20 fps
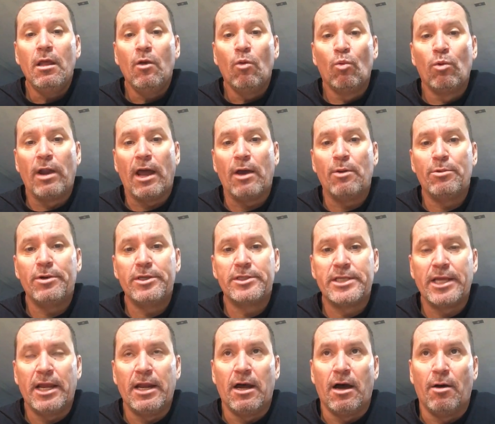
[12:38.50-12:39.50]
When I was
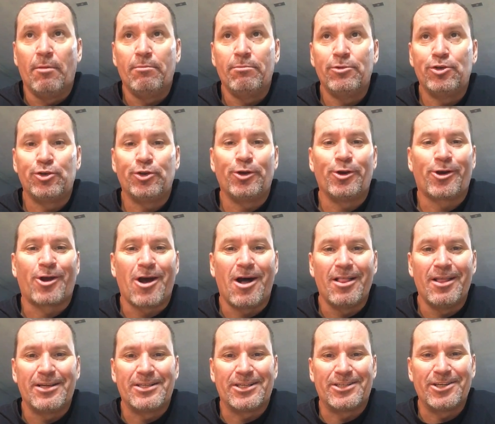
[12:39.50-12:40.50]
in junior
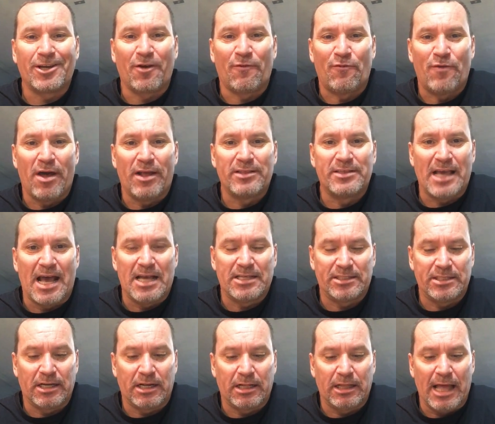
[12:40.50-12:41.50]
college, I took a
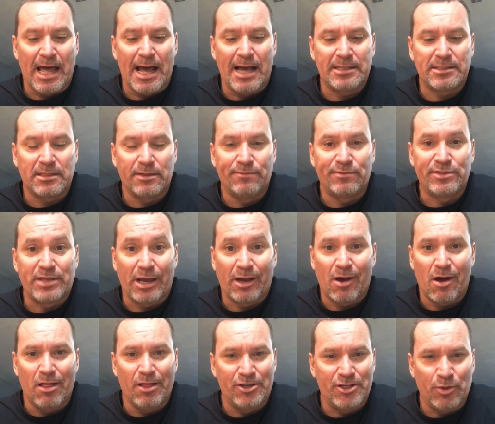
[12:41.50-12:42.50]
fantastic class of
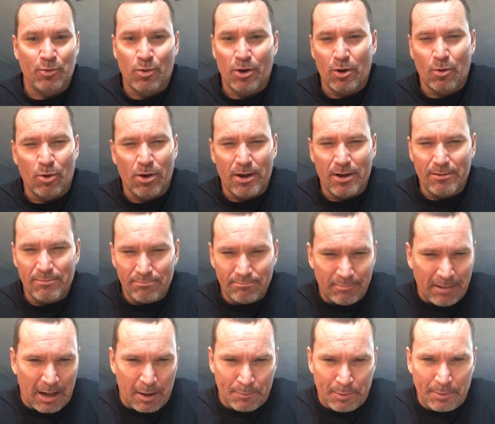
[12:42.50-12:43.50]
Psychology 101. A
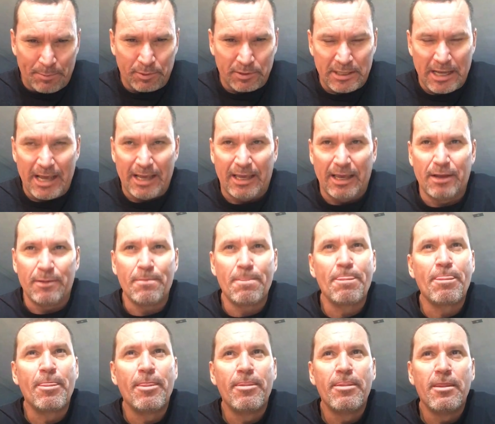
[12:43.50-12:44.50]
lot of people take it.
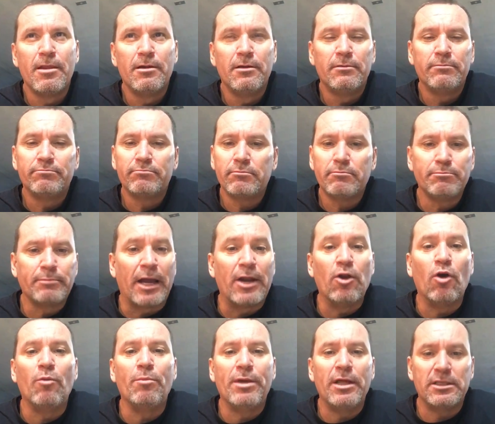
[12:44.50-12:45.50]
By
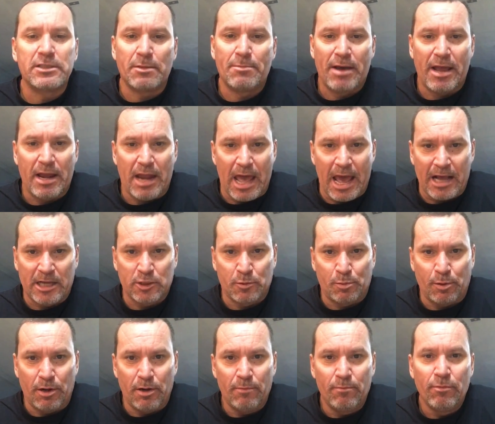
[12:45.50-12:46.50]
no means am I an
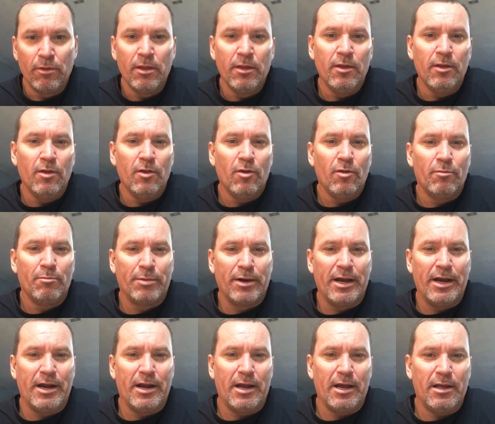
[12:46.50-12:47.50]
expert.
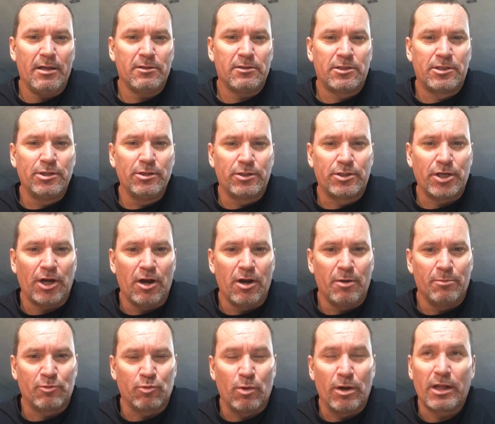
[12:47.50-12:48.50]
But 2
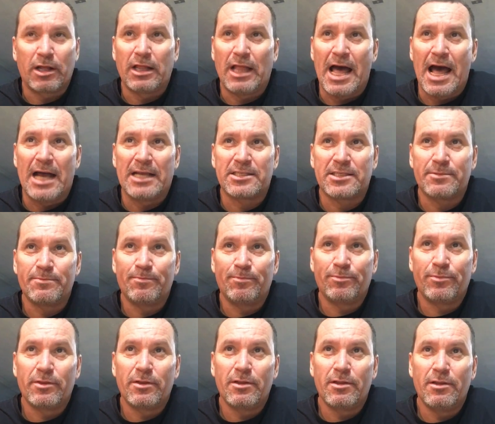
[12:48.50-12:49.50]
terms, 1 class,
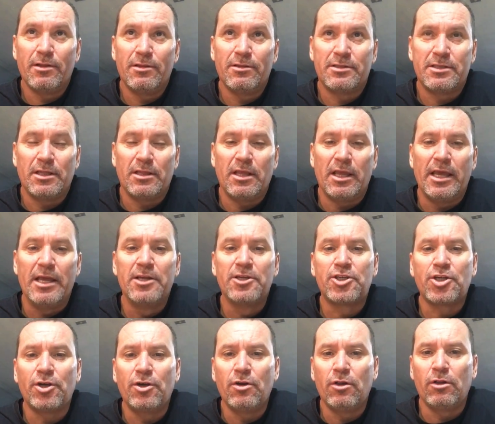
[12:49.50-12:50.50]

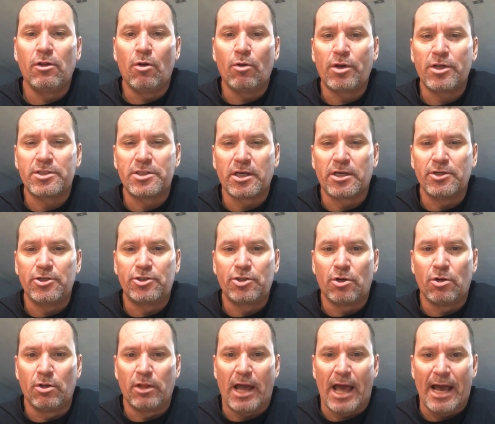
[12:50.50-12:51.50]
internal locus of
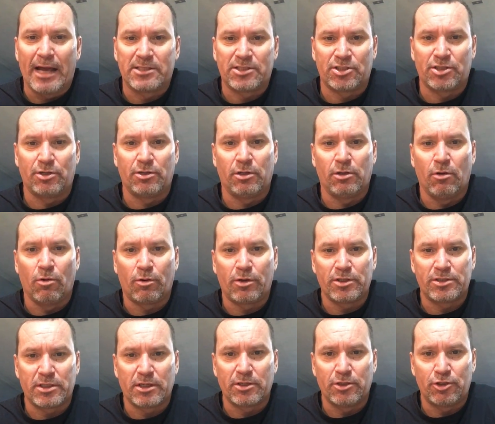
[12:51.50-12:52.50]
control, external
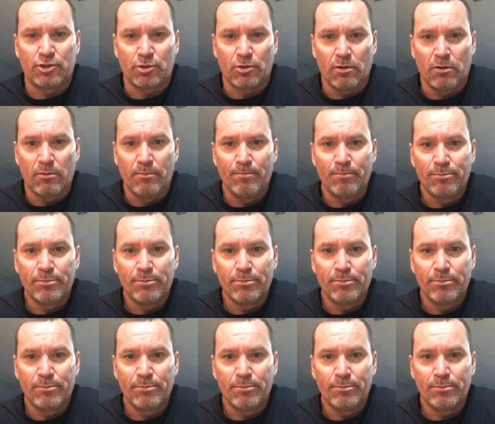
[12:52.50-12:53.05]
locus of control.